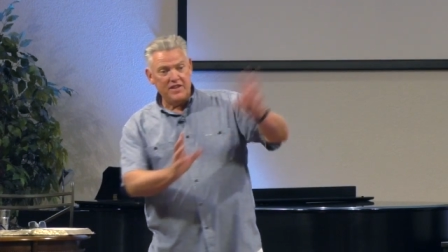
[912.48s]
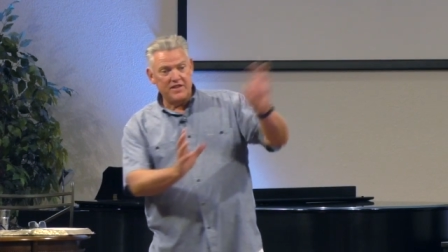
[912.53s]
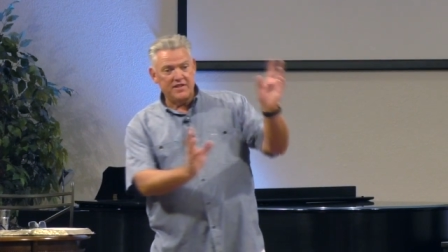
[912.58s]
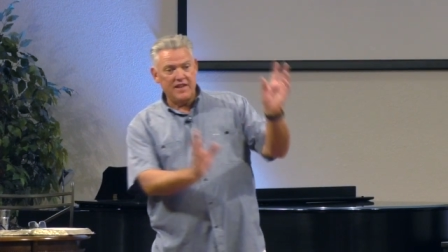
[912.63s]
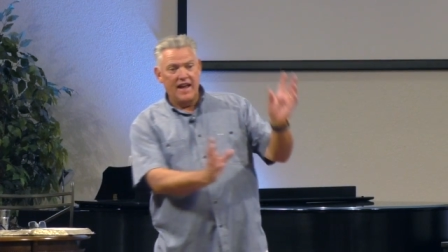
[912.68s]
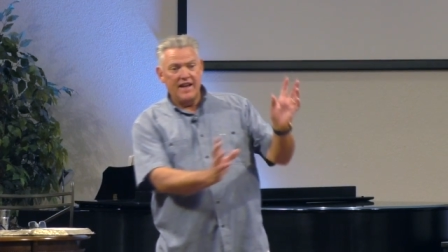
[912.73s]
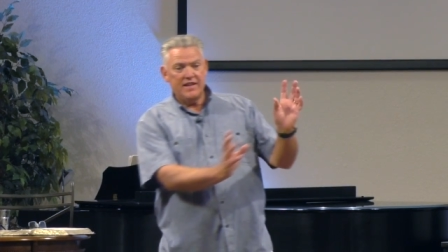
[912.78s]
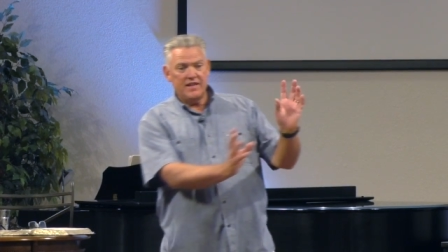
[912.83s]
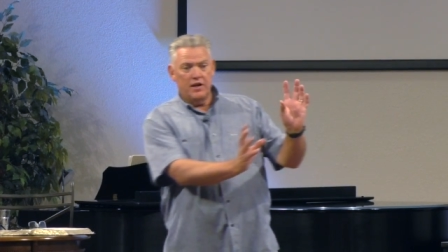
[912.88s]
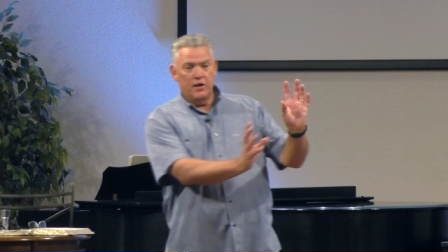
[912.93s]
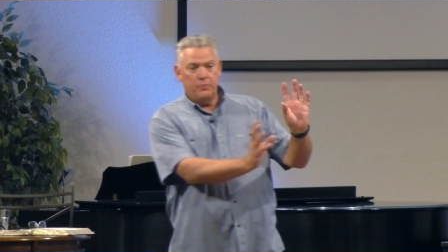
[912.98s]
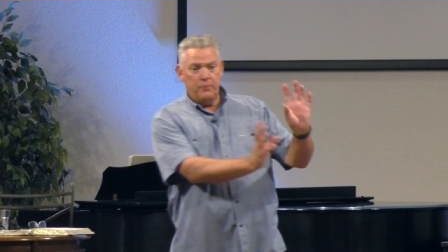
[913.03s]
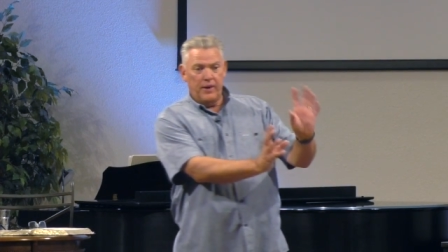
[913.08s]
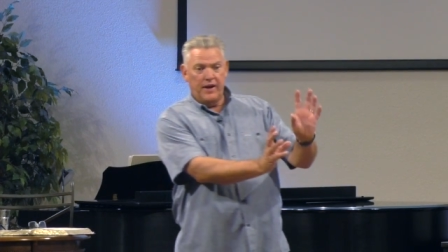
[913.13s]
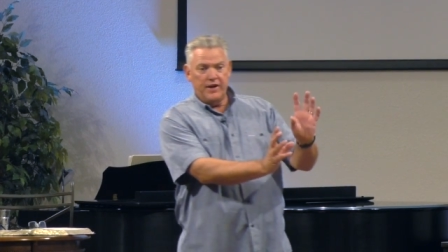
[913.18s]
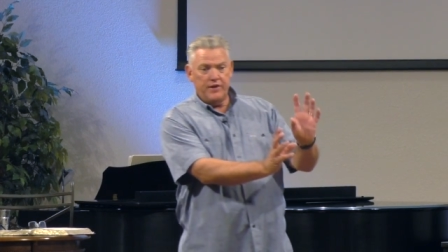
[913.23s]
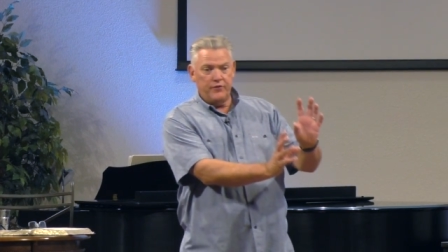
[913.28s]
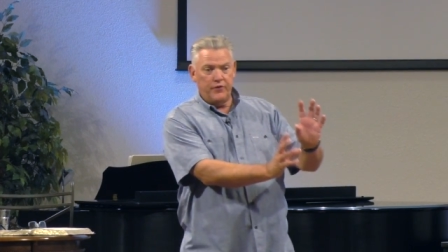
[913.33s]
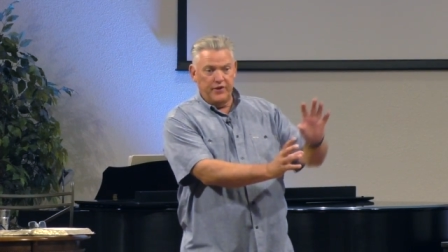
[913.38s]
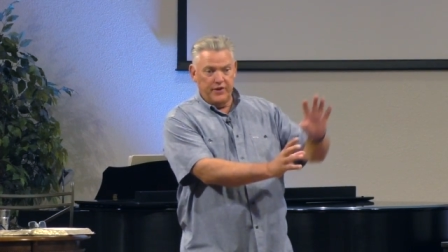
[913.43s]
this nice little
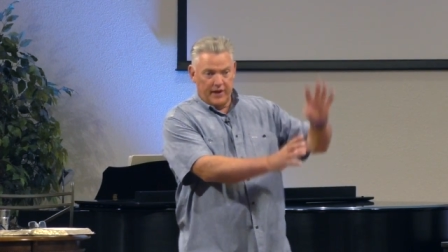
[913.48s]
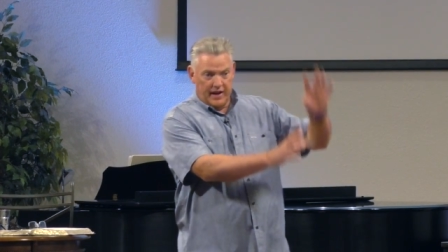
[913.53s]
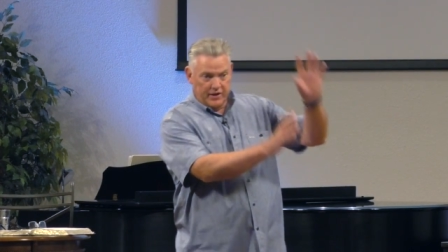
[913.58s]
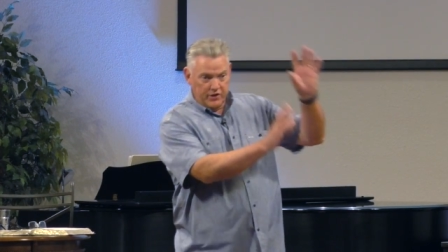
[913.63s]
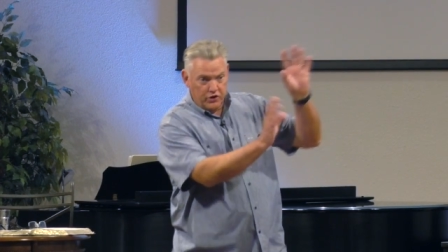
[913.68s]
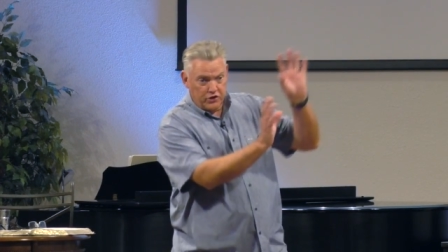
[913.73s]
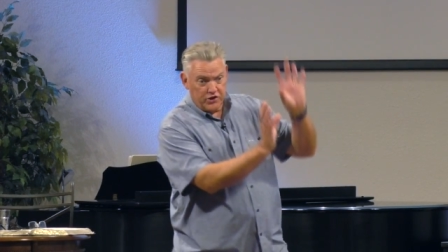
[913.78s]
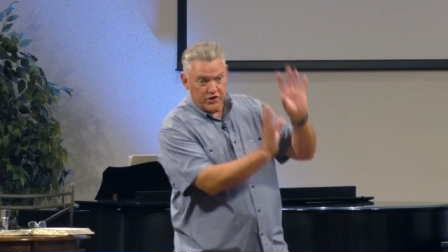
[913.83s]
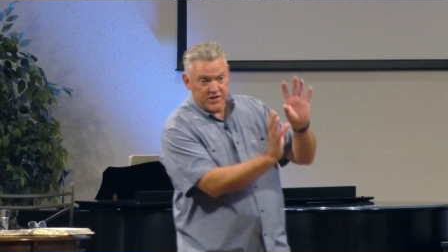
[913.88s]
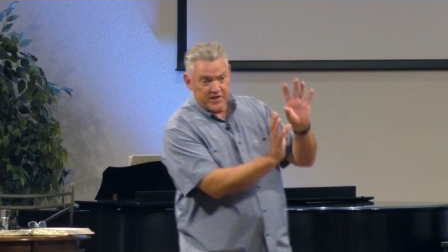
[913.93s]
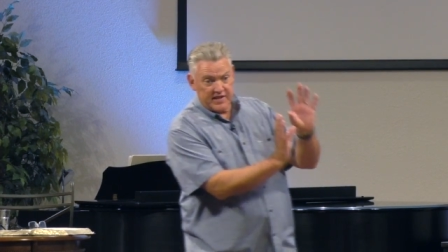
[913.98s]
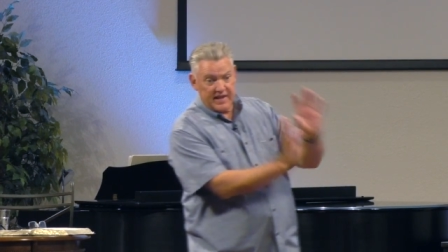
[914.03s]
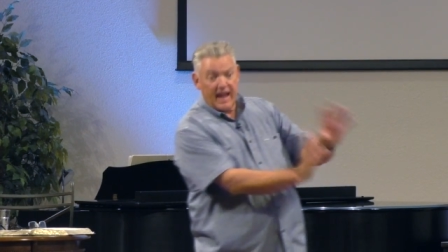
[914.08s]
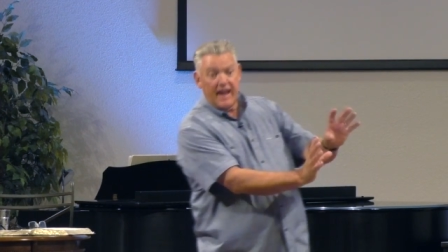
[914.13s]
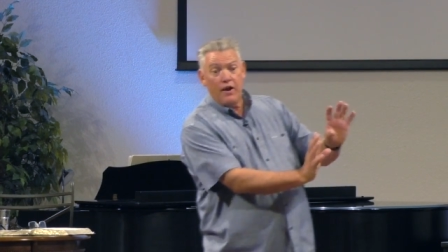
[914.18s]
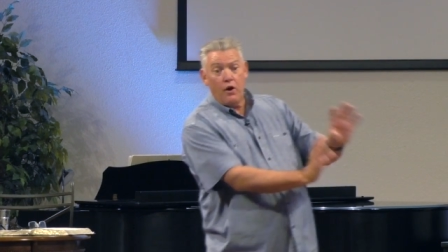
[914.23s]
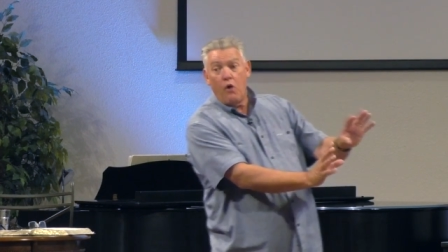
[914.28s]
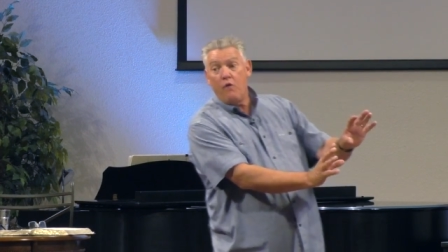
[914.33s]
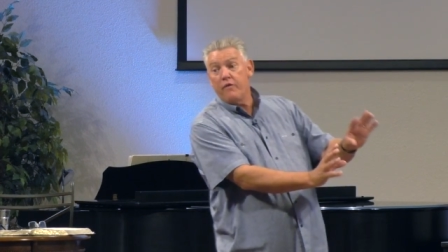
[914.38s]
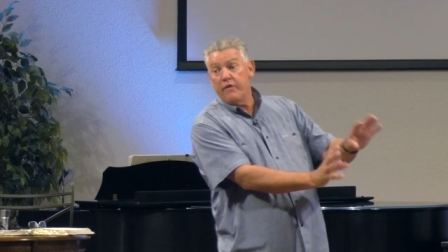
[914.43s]
place for you. Now you just
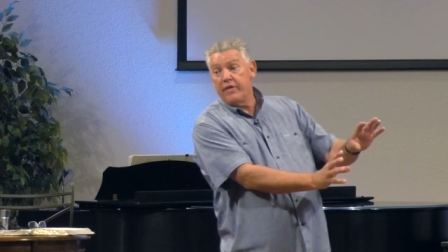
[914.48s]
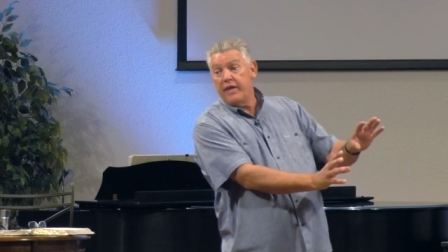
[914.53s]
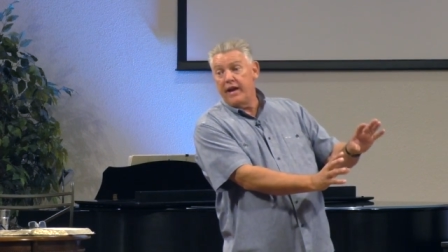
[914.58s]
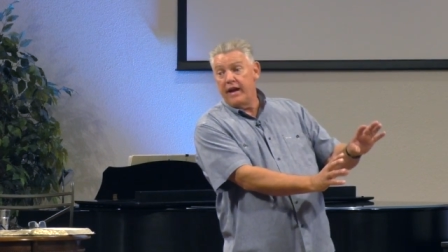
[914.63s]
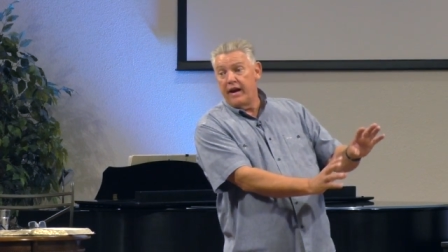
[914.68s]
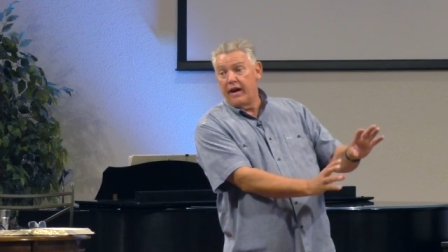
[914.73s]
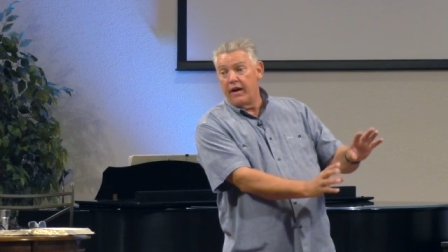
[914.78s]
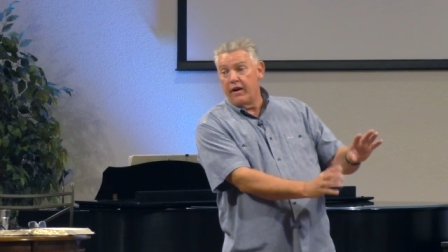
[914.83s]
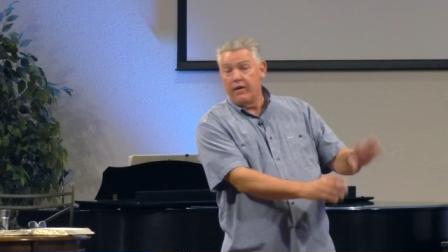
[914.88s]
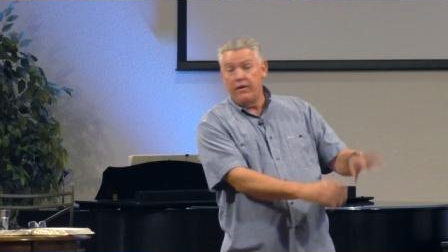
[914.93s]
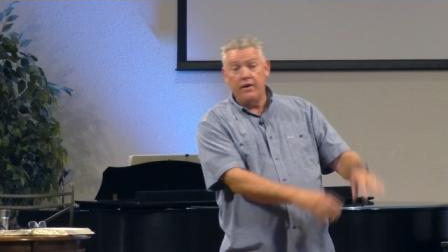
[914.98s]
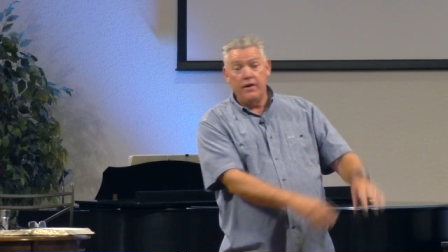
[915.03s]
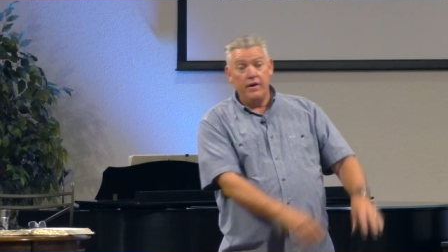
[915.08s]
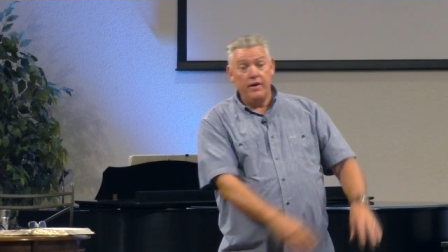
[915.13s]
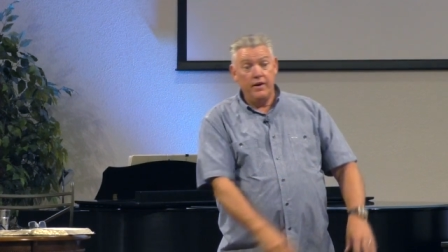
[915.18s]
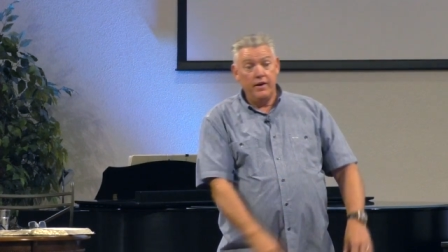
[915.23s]
stay over there.